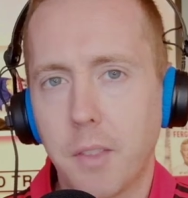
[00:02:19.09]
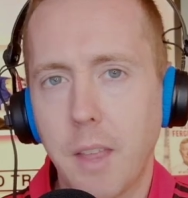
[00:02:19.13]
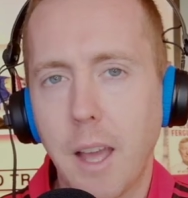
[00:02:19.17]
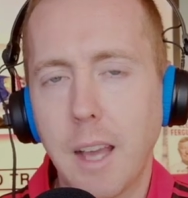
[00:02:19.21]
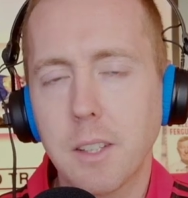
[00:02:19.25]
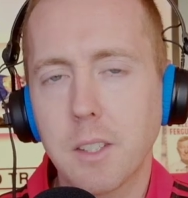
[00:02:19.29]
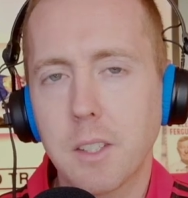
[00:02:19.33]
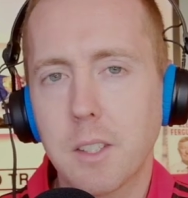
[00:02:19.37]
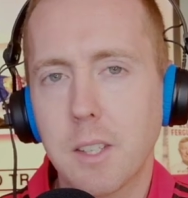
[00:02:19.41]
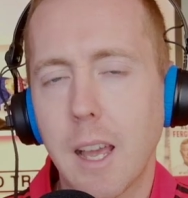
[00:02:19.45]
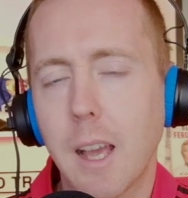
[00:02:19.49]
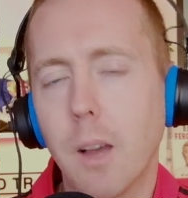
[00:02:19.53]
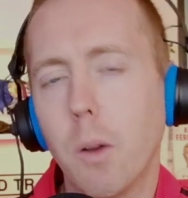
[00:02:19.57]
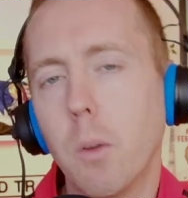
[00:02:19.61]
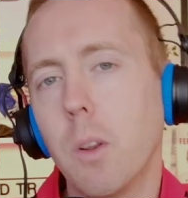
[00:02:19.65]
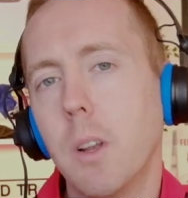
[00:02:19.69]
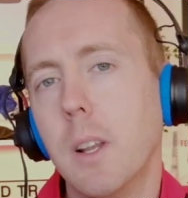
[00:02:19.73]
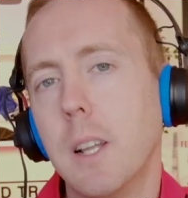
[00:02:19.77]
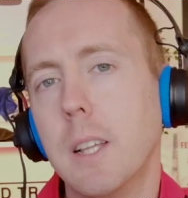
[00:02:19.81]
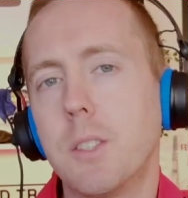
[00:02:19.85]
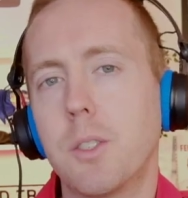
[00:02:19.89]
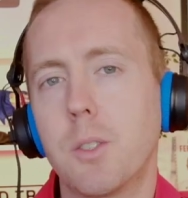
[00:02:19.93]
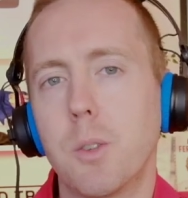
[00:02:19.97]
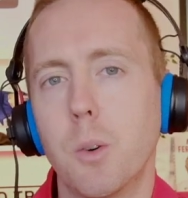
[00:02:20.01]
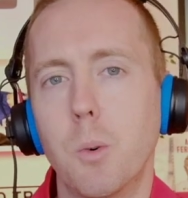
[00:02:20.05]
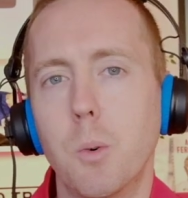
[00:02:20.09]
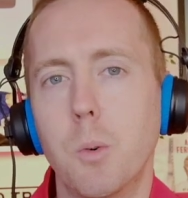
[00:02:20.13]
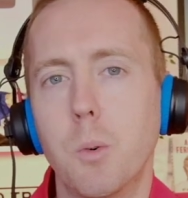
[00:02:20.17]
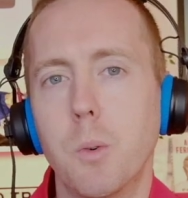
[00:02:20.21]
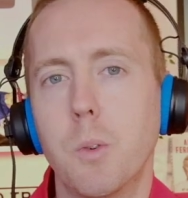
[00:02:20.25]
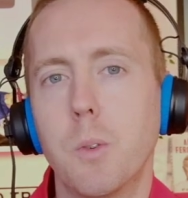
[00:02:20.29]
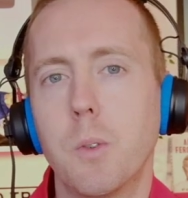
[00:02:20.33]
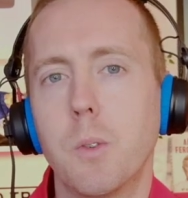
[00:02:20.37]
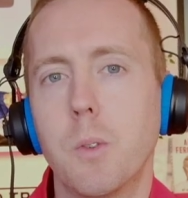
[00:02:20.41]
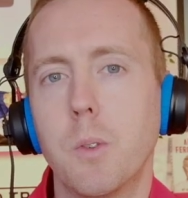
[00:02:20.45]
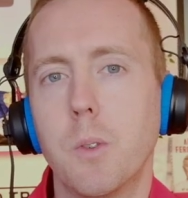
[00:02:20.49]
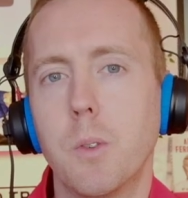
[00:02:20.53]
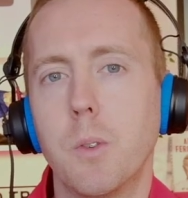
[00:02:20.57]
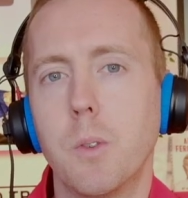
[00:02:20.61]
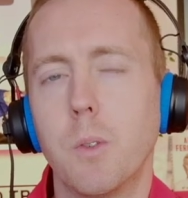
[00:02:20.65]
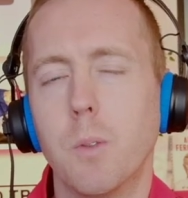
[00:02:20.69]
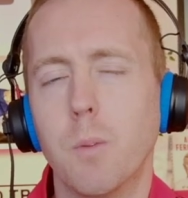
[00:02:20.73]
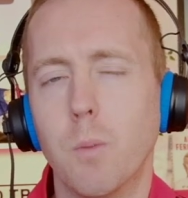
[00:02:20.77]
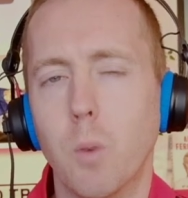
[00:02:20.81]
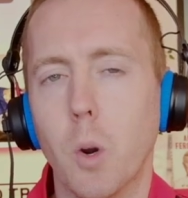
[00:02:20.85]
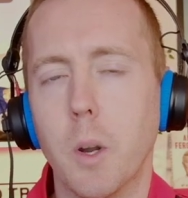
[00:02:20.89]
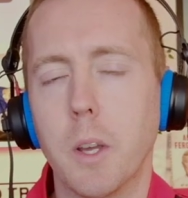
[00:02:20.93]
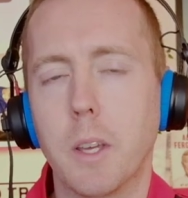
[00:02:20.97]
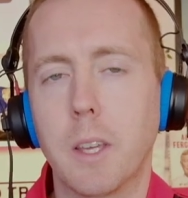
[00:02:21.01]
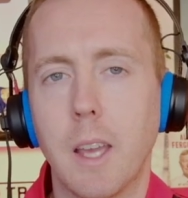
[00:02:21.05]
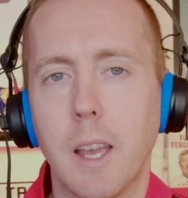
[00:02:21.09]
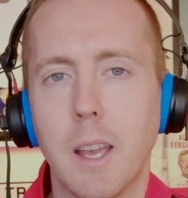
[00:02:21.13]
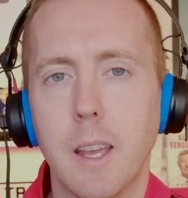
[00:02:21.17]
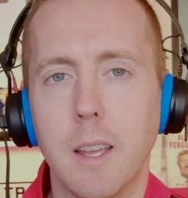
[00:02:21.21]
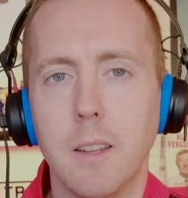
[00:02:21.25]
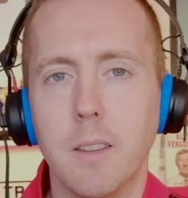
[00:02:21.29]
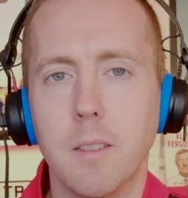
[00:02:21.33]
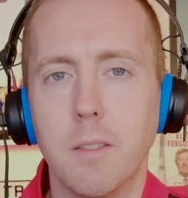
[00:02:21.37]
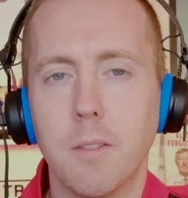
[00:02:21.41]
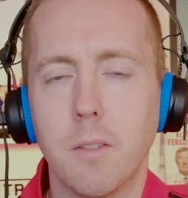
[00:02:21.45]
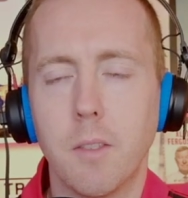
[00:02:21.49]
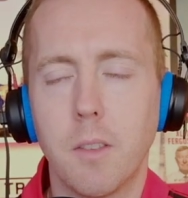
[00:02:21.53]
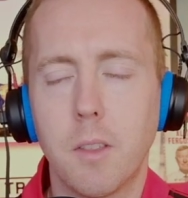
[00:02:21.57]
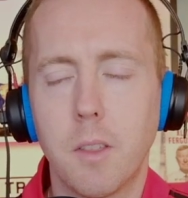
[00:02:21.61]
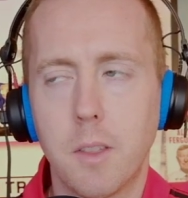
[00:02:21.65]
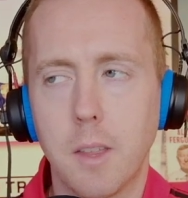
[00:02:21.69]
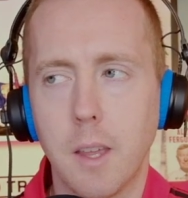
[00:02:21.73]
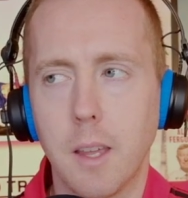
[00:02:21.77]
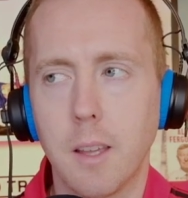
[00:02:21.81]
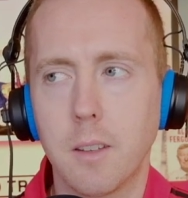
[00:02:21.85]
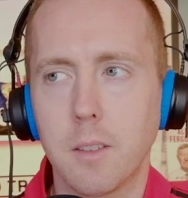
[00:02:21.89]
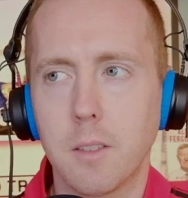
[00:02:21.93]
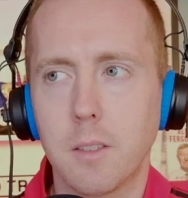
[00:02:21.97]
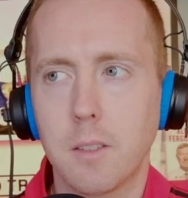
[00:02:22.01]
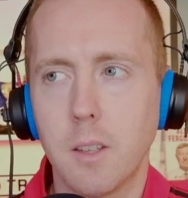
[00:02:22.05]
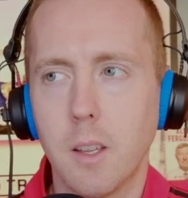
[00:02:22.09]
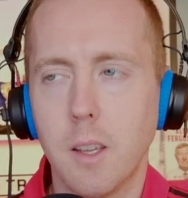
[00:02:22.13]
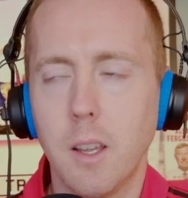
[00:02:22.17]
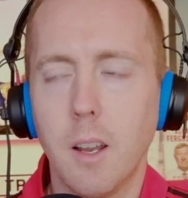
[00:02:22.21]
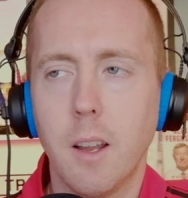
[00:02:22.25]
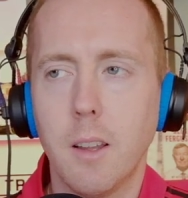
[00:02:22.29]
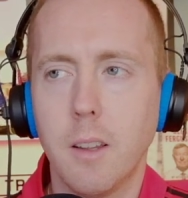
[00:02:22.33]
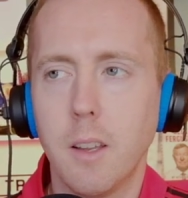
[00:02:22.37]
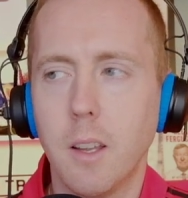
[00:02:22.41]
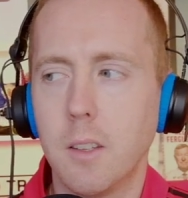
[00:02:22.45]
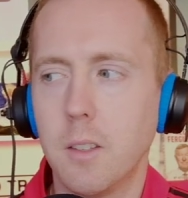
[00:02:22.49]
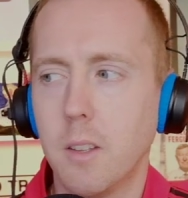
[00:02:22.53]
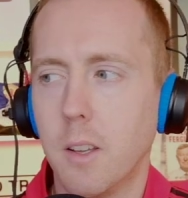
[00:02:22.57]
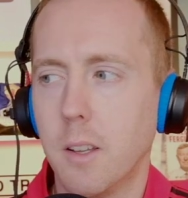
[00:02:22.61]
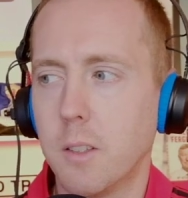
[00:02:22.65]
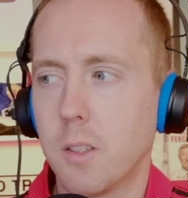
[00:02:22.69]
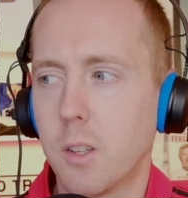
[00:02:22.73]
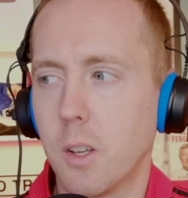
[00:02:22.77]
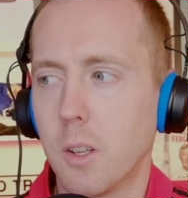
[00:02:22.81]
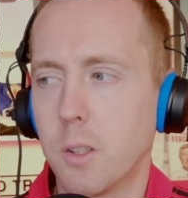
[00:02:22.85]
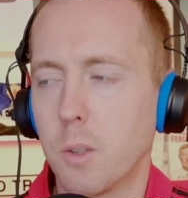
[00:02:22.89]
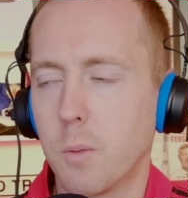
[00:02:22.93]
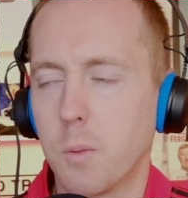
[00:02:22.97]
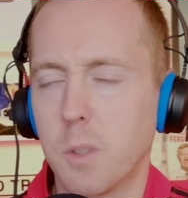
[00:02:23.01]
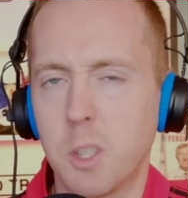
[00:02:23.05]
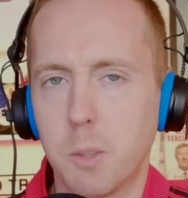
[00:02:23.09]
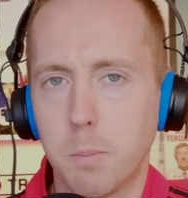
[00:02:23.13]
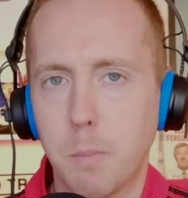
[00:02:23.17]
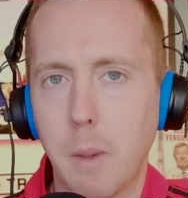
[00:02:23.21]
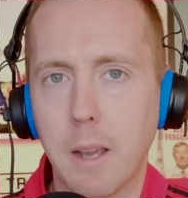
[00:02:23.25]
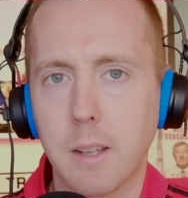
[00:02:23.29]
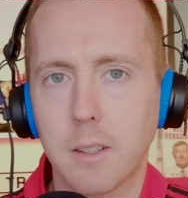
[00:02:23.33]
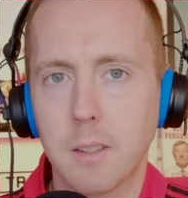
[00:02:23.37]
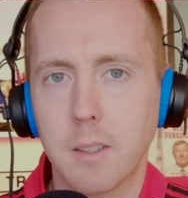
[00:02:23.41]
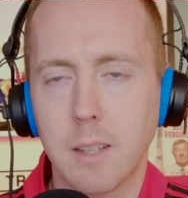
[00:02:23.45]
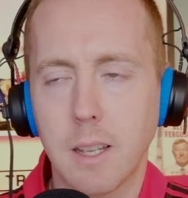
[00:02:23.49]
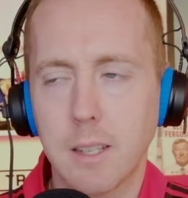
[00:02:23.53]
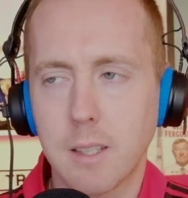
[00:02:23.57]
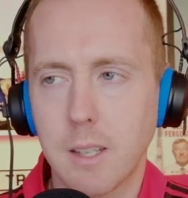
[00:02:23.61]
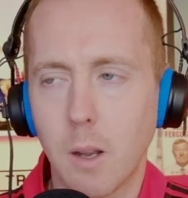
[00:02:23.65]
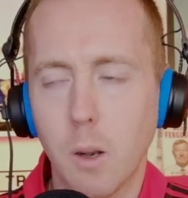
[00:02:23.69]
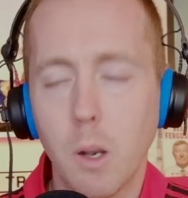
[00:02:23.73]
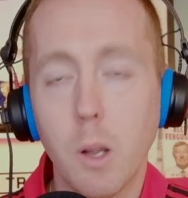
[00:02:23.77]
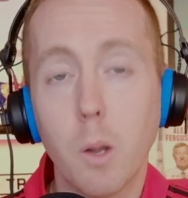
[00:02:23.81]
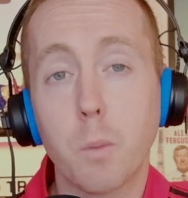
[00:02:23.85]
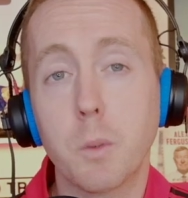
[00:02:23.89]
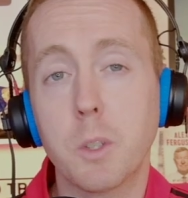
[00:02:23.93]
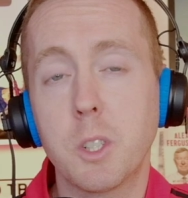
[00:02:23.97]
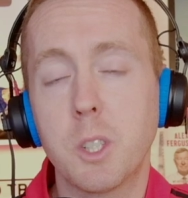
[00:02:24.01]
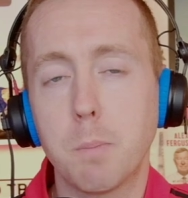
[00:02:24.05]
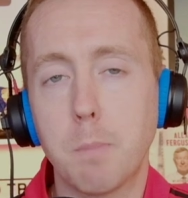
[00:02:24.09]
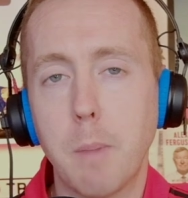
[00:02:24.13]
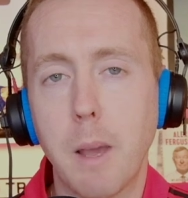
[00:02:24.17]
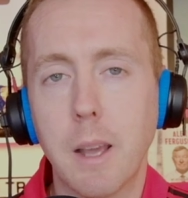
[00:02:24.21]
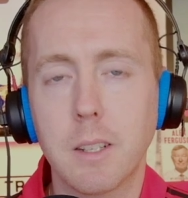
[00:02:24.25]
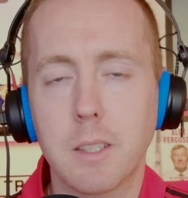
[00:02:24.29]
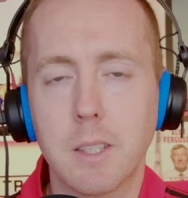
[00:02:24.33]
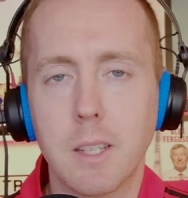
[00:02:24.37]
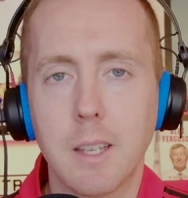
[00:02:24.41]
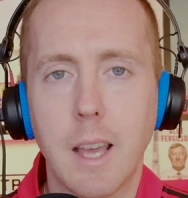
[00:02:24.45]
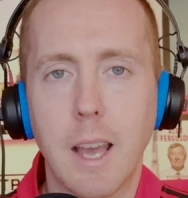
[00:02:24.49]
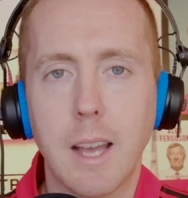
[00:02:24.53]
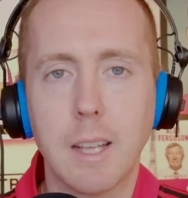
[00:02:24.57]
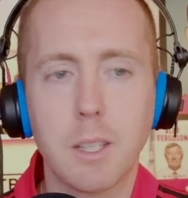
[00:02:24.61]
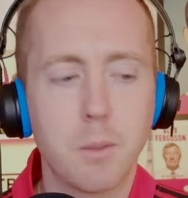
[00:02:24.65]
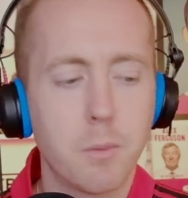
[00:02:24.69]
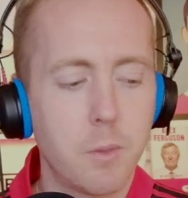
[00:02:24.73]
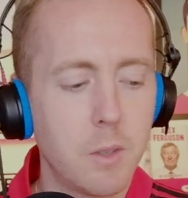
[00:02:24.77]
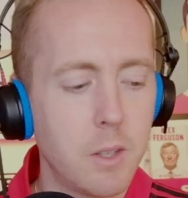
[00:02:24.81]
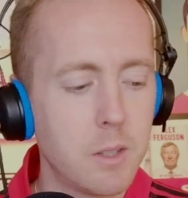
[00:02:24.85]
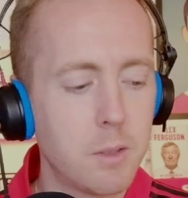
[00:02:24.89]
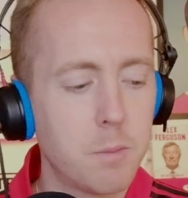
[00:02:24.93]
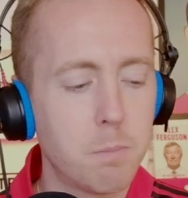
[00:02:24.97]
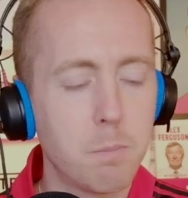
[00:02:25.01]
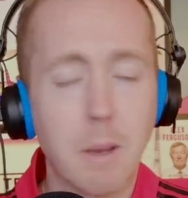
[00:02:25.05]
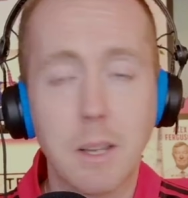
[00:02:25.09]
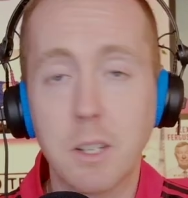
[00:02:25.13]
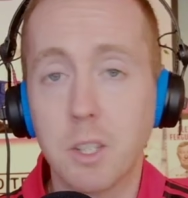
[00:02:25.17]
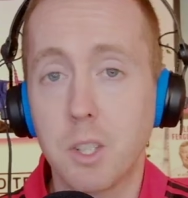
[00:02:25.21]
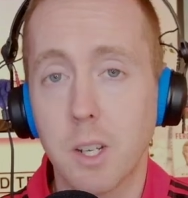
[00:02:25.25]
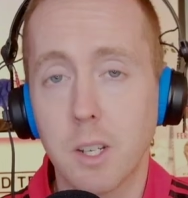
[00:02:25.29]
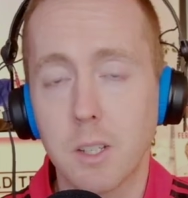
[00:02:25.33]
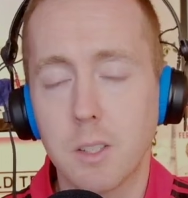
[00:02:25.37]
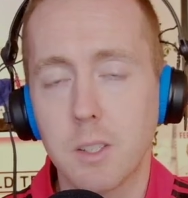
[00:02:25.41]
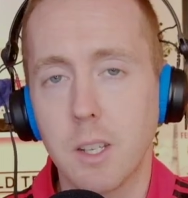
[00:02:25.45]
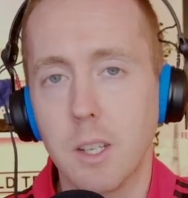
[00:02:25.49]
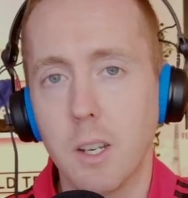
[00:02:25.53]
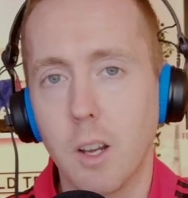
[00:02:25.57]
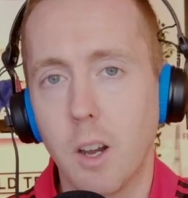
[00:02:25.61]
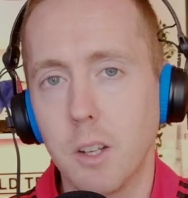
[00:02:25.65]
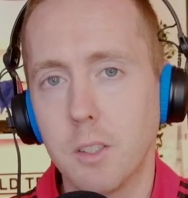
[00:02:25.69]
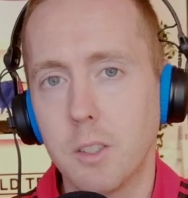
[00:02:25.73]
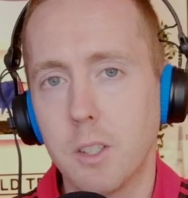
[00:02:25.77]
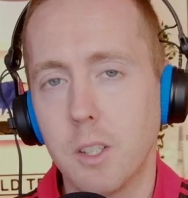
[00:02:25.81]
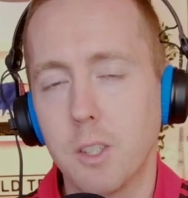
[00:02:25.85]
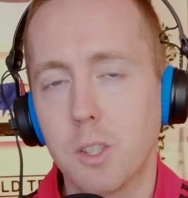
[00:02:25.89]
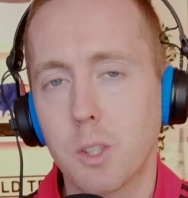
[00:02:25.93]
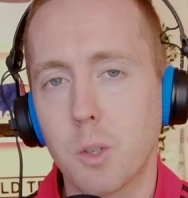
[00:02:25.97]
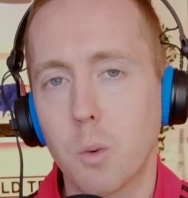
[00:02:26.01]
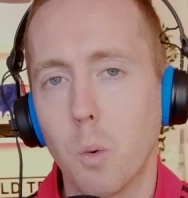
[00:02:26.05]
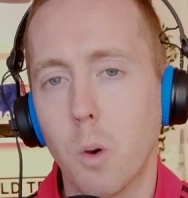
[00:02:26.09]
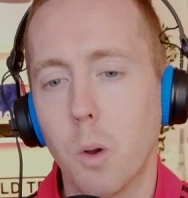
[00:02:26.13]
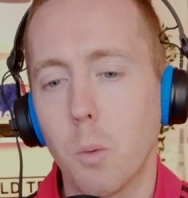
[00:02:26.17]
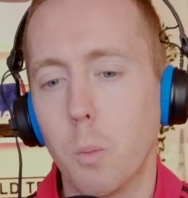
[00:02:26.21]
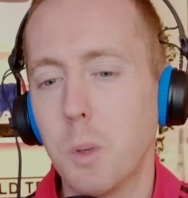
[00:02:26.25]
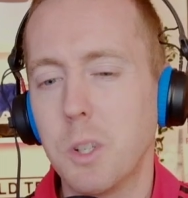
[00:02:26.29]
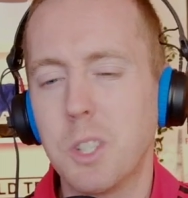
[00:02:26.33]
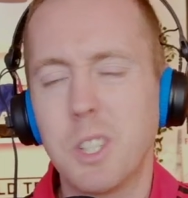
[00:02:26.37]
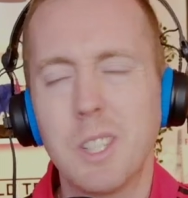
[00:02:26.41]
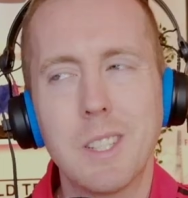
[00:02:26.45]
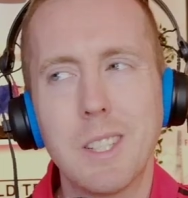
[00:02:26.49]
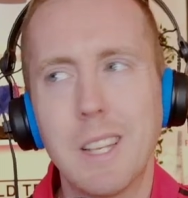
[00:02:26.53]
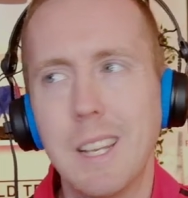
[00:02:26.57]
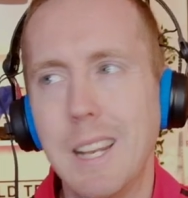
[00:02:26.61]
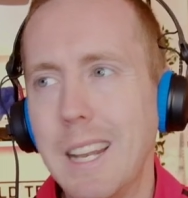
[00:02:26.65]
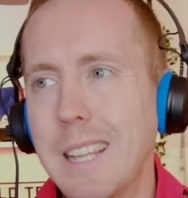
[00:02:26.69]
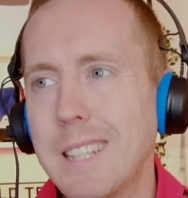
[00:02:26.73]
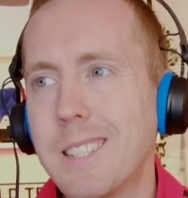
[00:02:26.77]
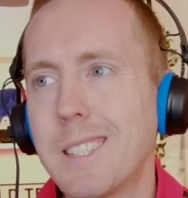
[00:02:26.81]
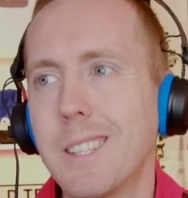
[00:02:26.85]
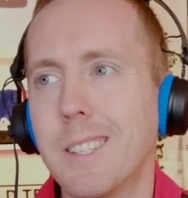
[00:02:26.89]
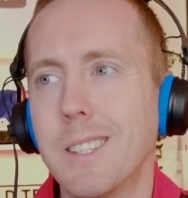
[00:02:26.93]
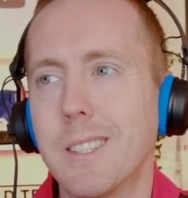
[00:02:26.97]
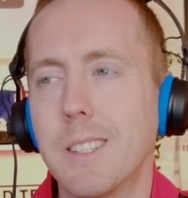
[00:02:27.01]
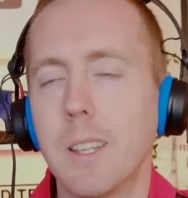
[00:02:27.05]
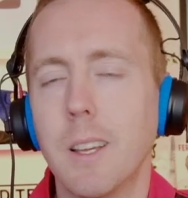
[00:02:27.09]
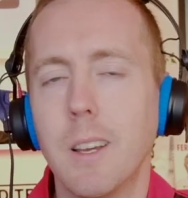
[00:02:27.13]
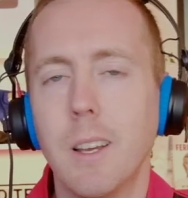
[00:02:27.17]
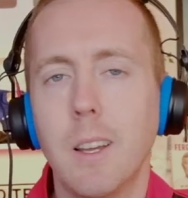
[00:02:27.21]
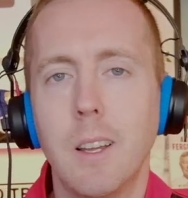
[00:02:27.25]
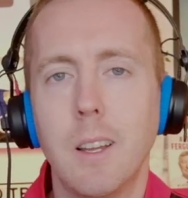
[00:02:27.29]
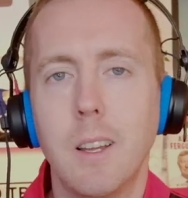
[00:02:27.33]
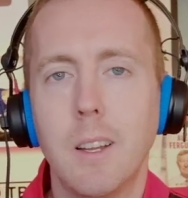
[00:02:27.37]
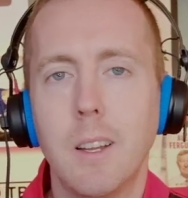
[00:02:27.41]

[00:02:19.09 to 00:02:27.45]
That's how little Roy Keane thinks, you know, in, in terms of respect. That's how little respect he has for this Manchester United squad, which is littered,